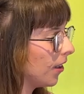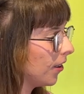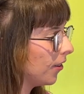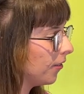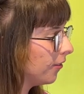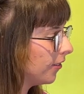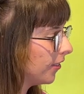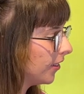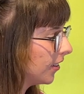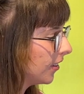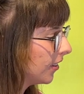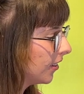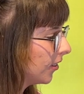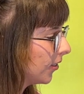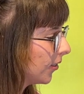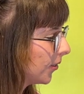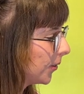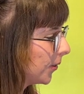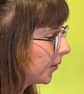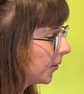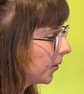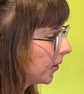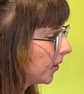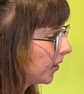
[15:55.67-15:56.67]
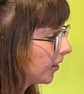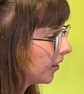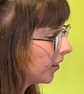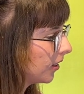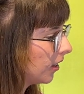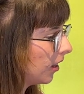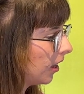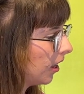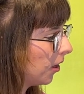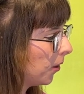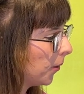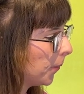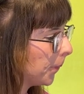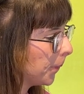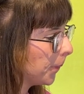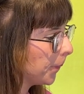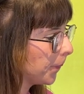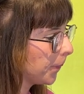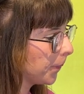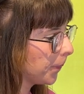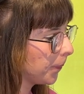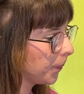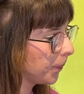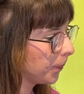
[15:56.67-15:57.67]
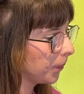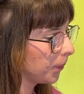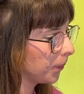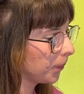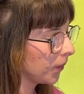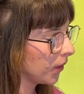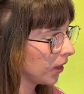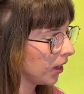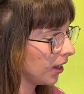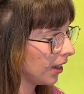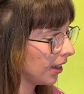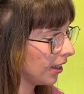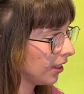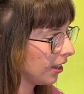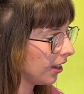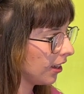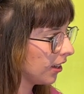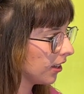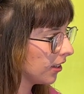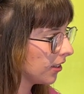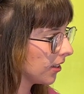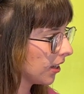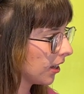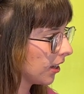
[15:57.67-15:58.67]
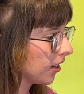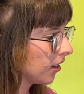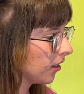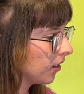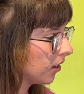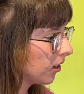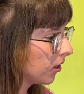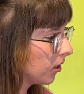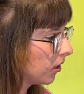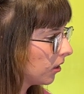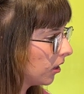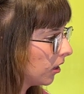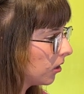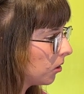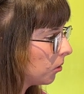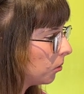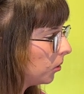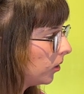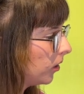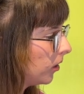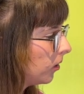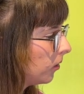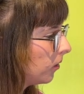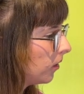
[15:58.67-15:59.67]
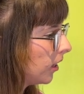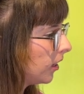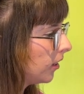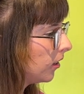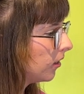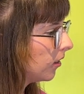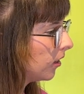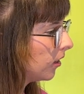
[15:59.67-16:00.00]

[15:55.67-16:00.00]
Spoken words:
of it though. I think it's like a cool little thing.